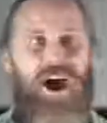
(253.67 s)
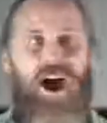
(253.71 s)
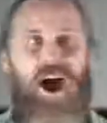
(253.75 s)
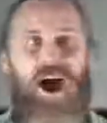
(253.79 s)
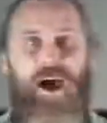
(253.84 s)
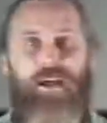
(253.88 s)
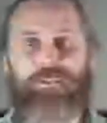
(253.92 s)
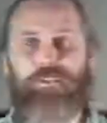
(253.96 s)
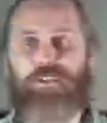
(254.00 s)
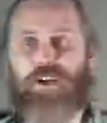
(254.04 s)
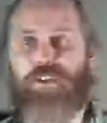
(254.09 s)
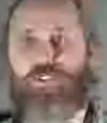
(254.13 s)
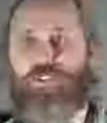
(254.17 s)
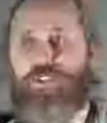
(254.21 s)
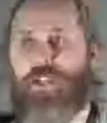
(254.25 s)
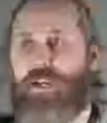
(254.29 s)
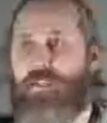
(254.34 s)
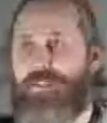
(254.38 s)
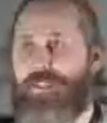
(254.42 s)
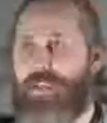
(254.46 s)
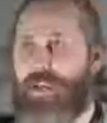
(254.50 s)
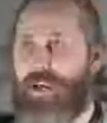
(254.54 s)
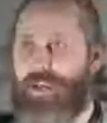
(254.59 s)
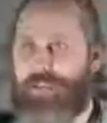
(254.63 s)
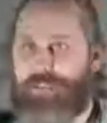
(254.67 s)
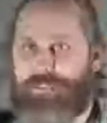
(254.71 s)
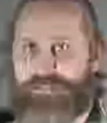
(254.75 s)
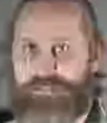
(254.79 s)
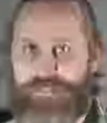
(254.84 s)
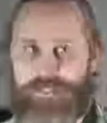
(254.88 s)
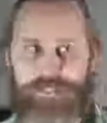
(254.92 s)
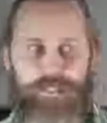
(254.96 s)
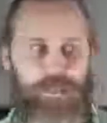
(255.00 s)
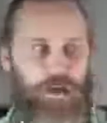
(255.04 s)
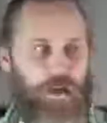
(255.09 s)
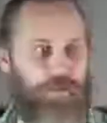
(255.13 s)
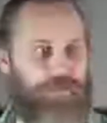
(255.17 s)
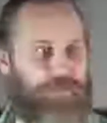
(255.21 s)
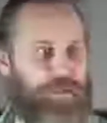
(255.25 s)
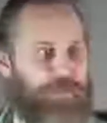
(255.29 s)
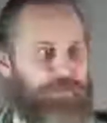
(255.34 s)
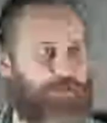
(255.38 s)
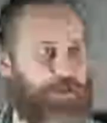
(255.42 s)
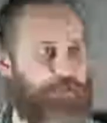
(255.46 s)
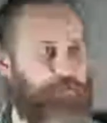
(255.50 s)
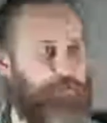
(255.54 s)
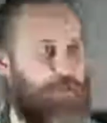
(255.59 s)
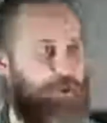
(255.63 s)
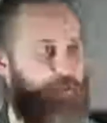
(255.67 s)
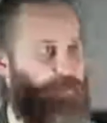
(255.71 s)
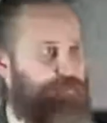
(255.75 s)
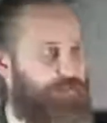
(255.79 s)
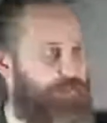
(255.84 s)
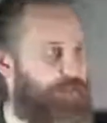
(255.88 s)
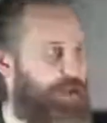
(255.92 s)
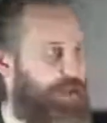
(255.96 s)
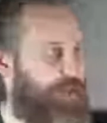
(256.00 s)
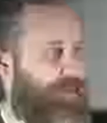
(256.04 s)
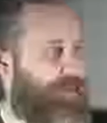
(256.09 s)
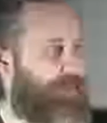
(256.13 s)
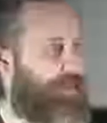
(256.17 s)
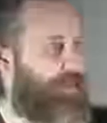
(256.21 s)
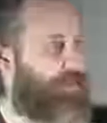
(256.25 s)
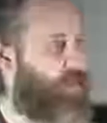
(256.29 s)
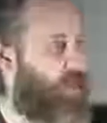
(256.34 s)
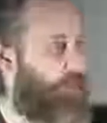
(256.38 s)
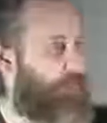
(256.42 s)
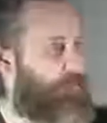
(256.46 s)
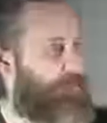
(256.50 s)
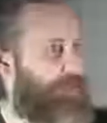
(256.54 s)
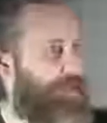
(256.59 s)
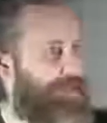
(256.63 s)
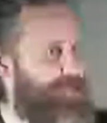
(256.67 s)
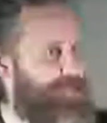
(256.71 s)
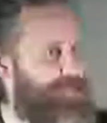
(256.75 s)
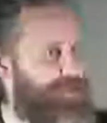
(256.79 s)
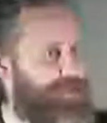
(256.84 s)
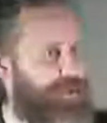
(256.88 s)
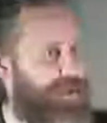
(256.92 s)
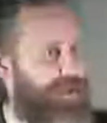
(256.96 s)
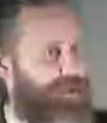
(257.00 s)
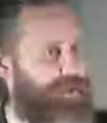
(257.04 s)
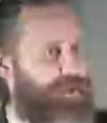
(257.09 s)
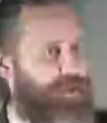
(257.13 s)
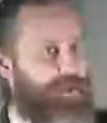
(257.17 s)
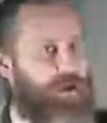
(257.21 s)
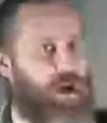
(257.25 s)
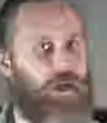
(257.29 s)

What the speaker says: I don't like the idea of living by faith and not by sight.